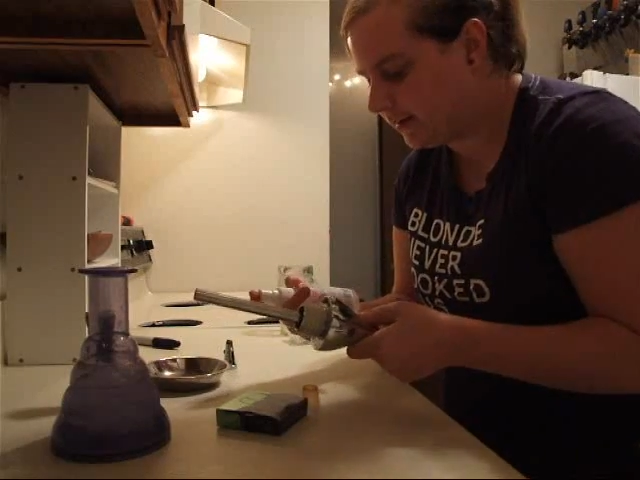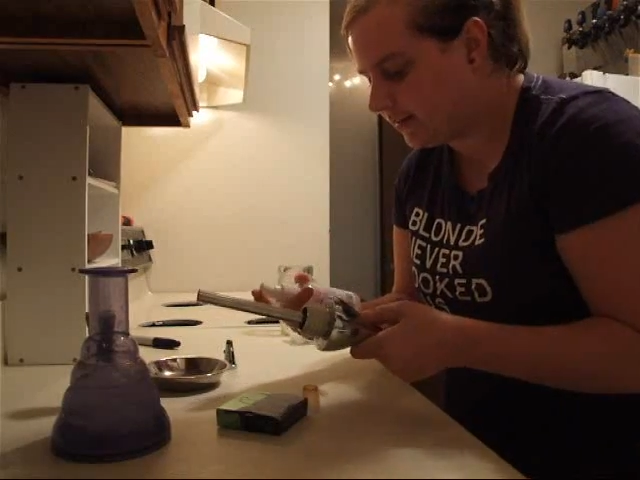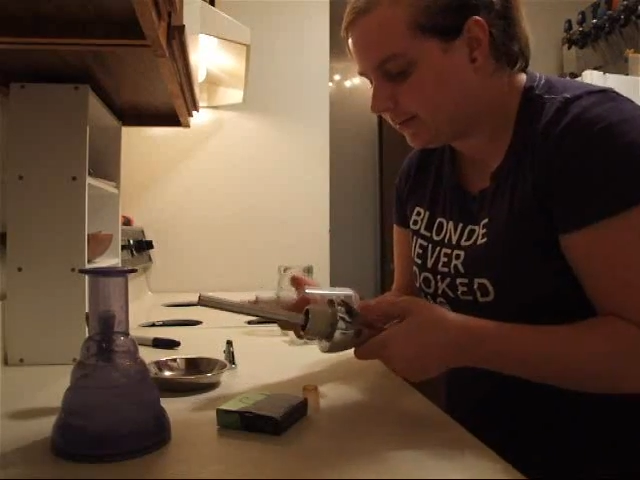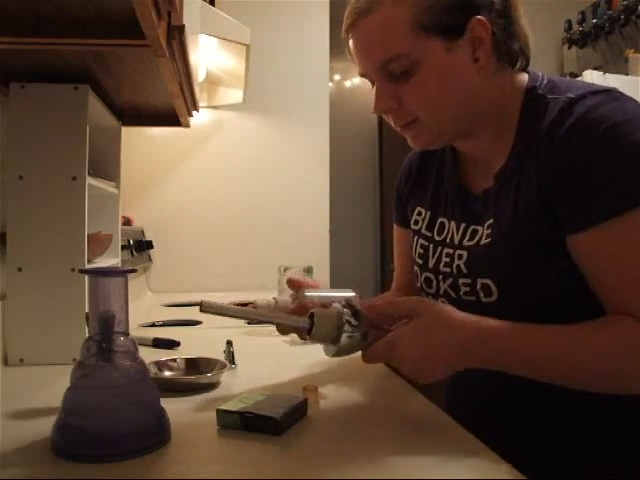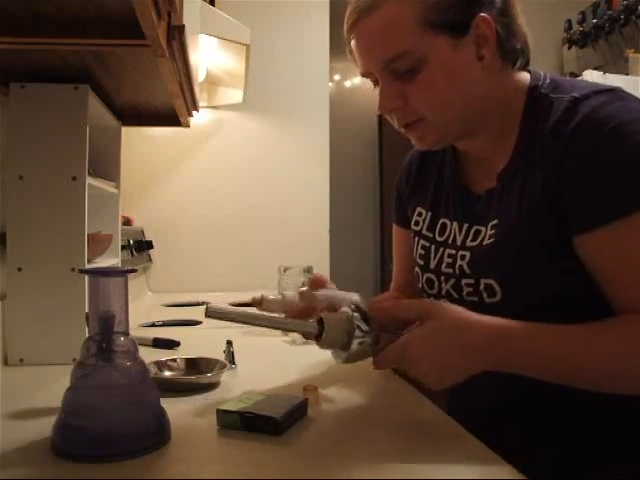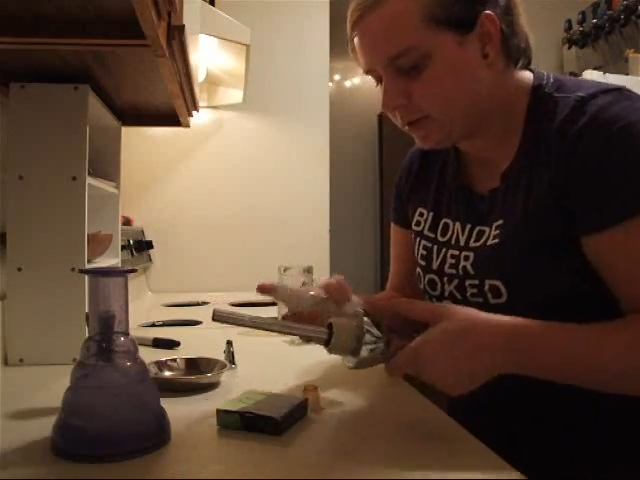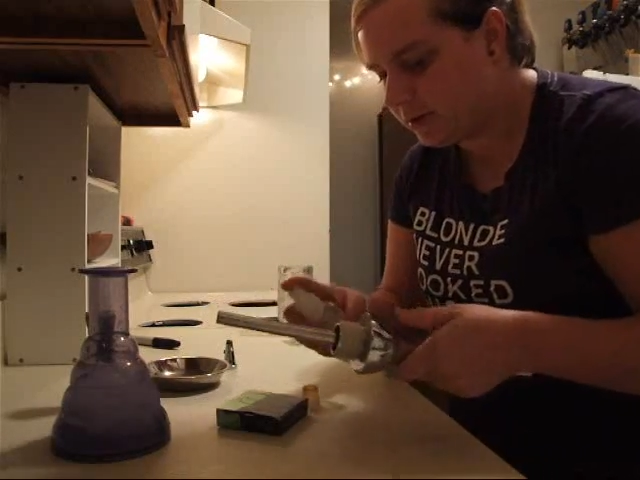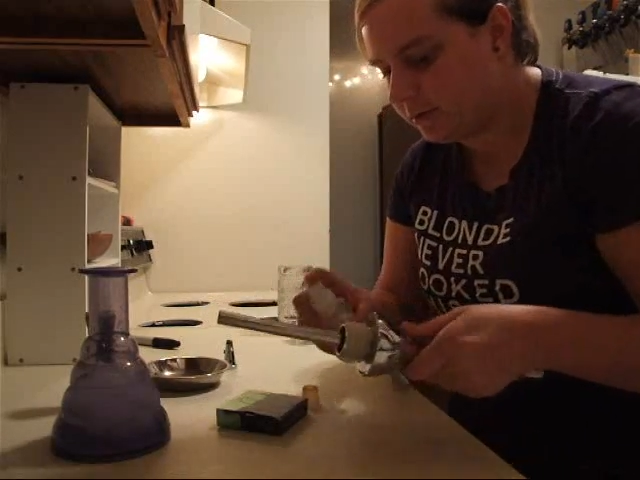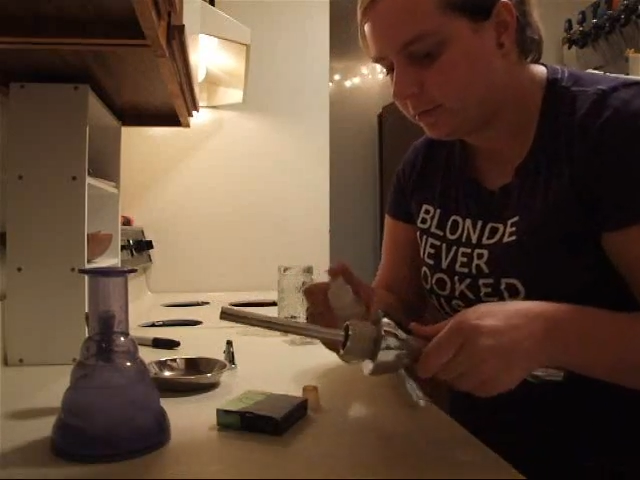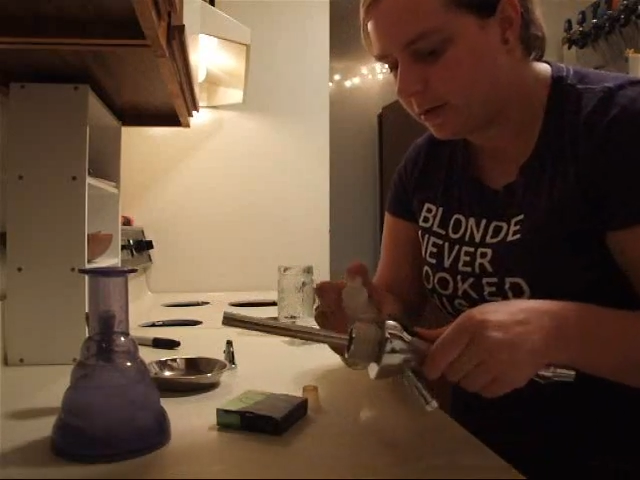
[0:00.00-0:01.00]
it. I'm sure you
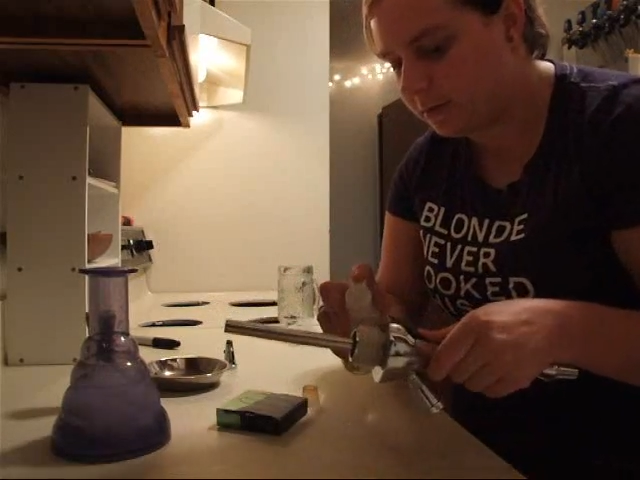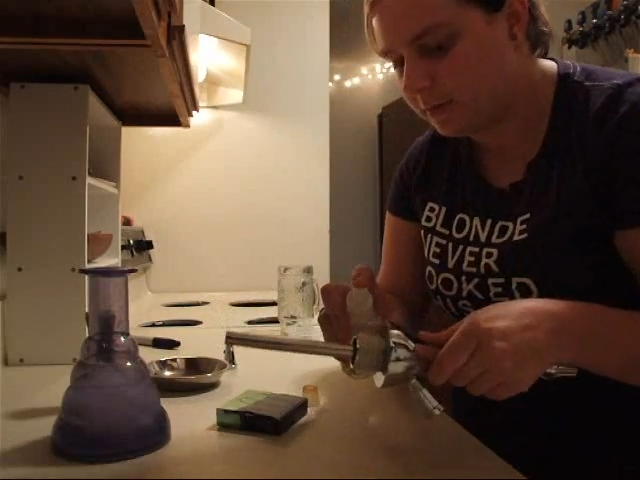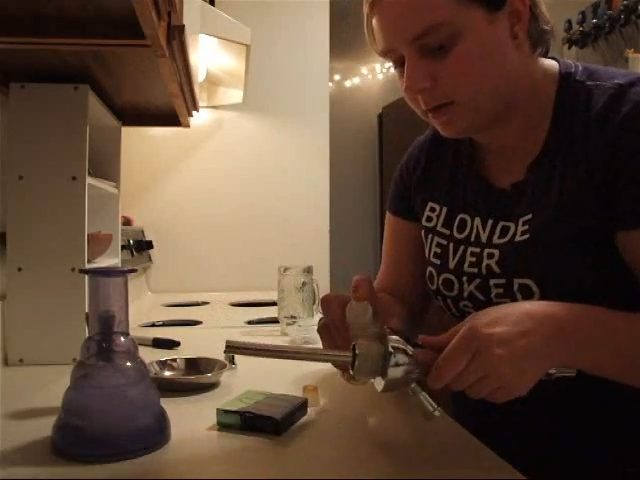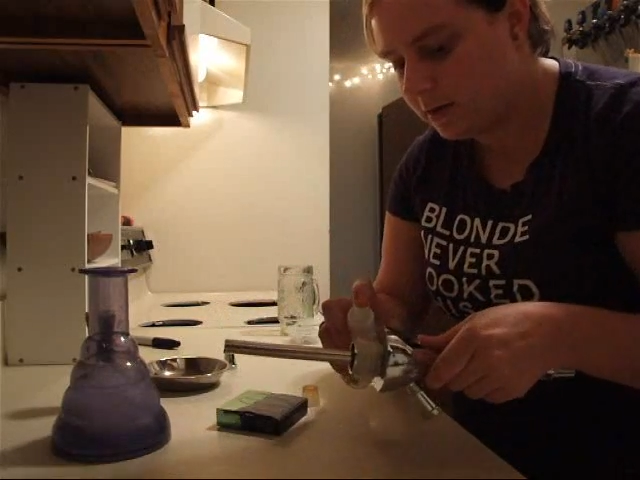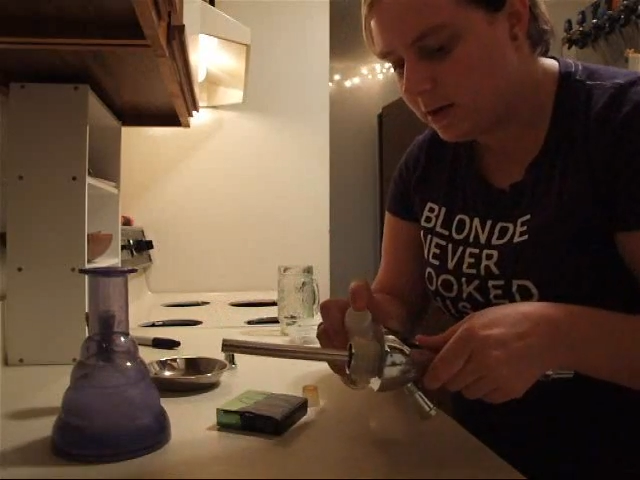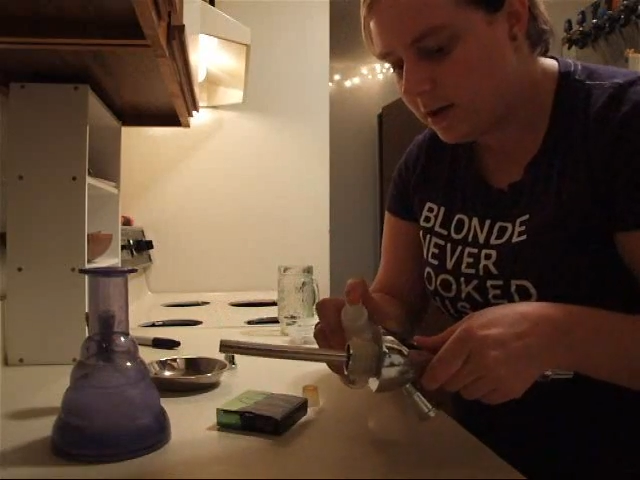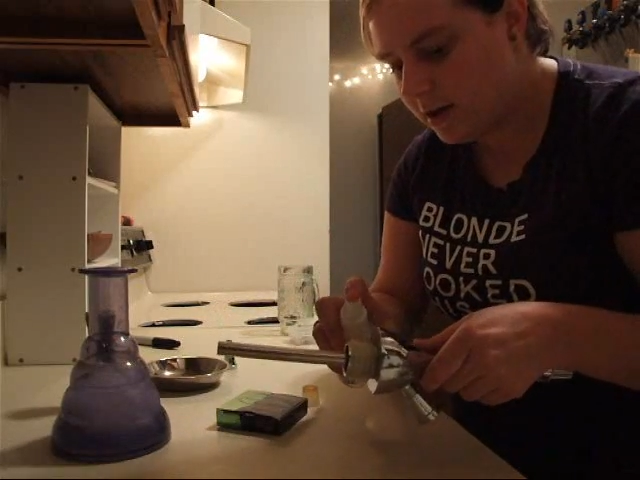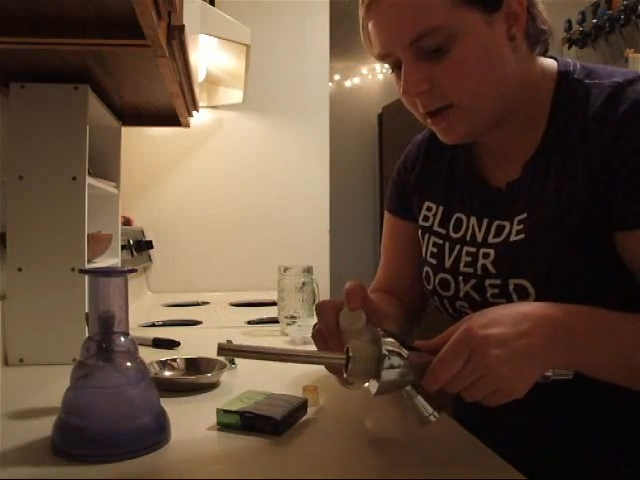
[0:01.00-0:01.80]
know what I'm talking about.